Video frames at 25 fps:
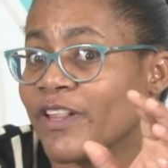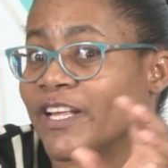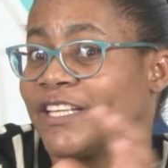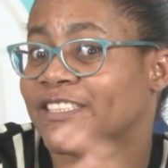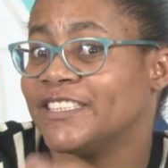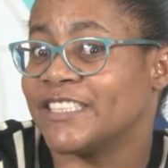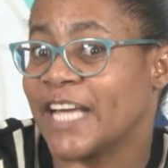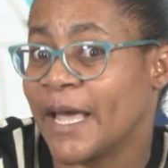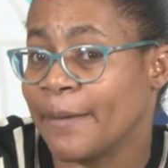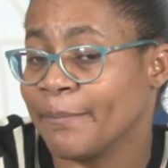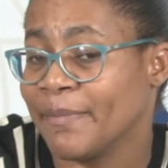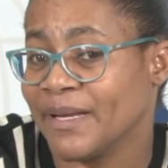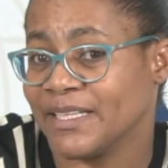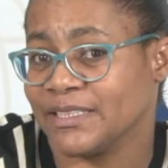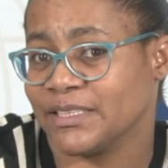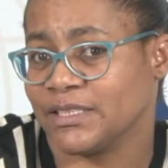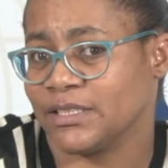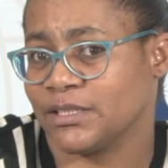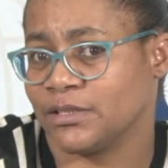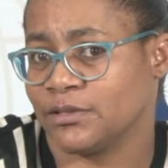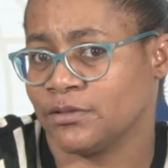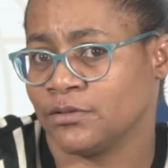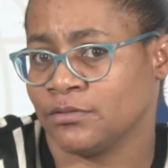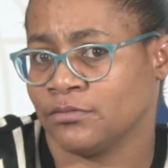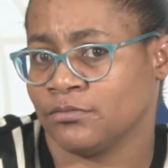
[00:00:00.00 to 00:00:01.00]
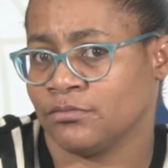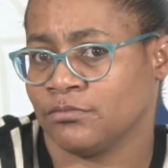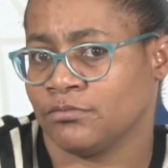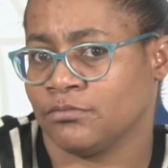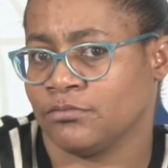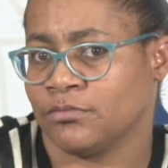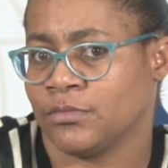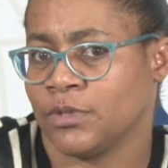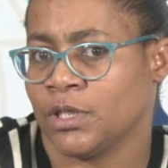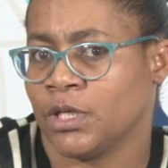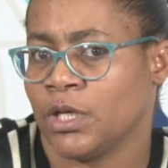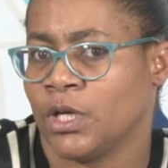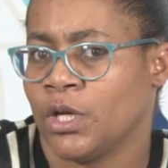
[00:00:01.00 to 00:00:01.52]
Germans,
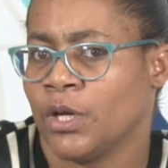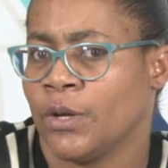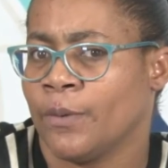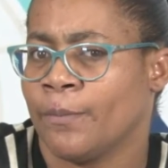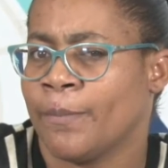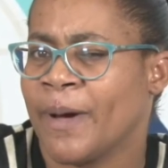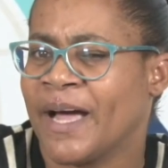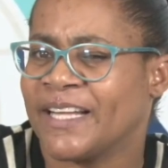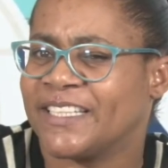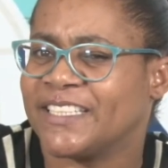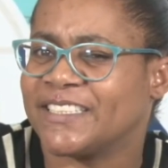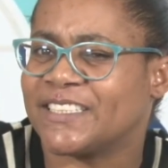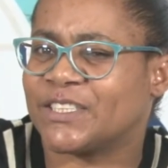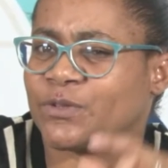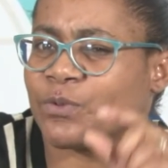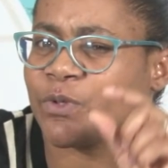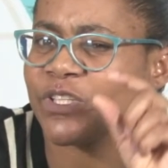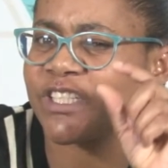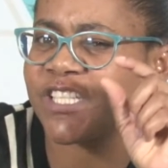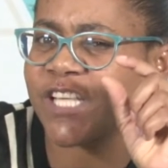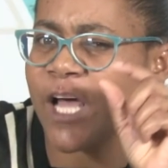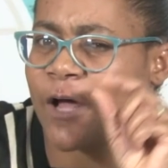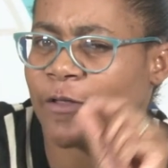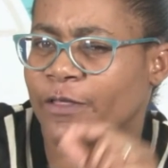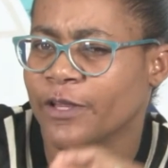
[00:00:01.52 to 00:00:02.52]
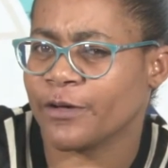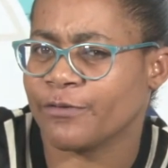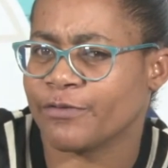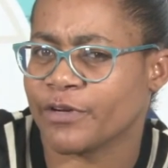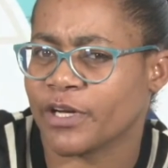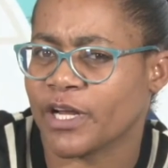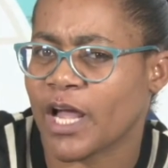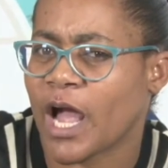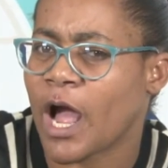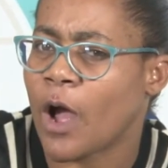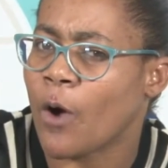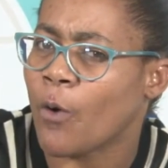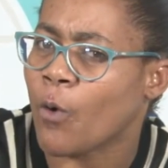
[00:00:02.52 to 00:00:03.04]
but it's with South
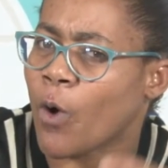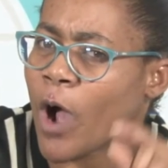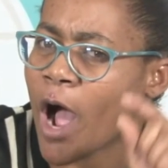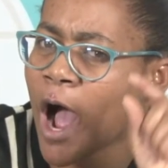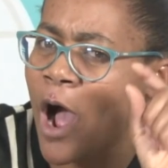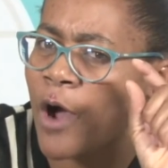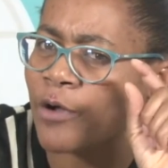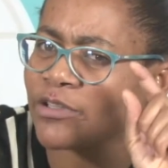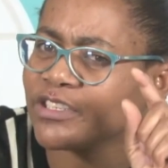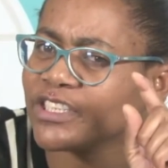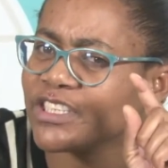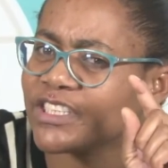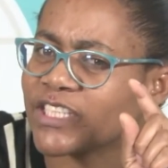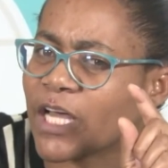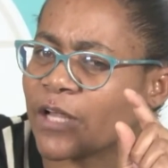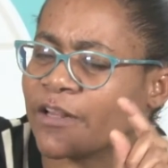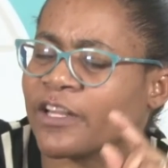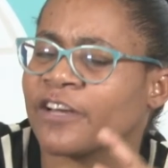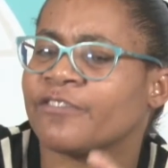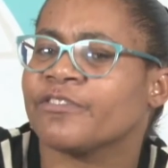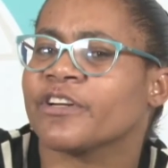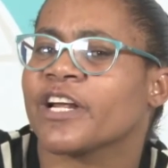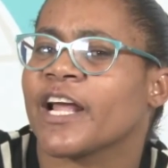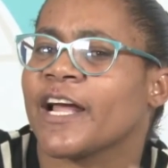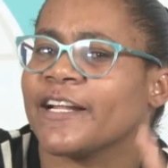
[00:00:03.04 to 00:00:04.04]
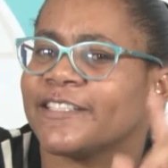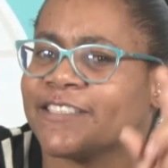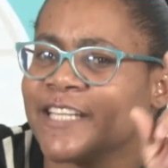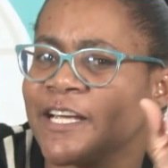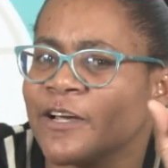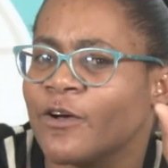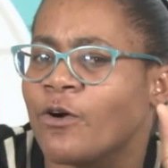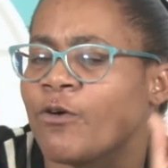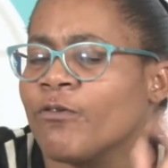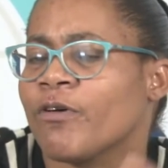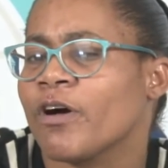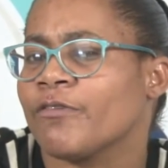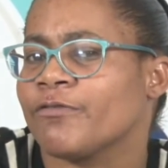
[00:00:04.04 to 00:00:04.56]
Africa. How did South Africa
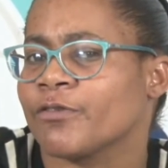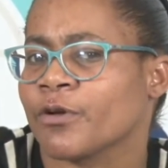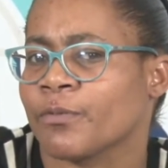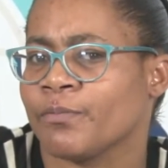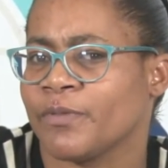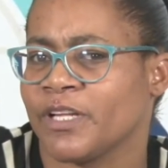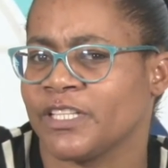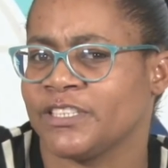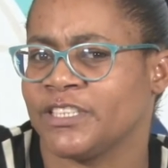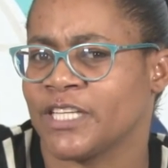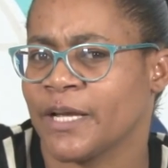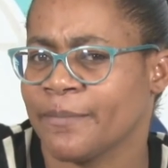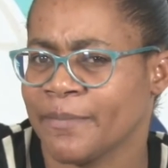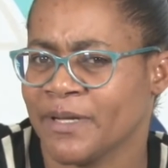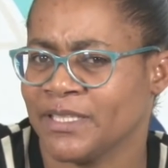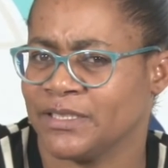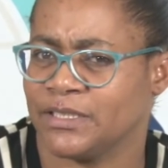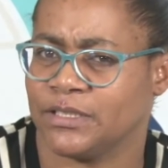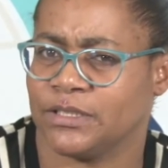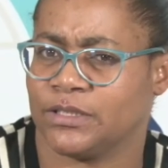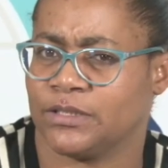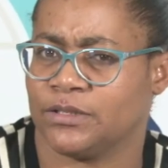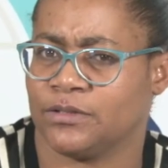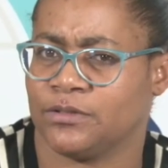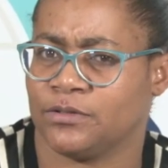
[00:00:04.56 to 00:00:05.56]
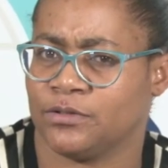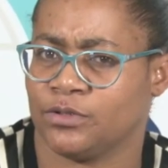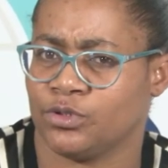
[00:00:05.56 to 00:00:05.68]
take over from the Germans?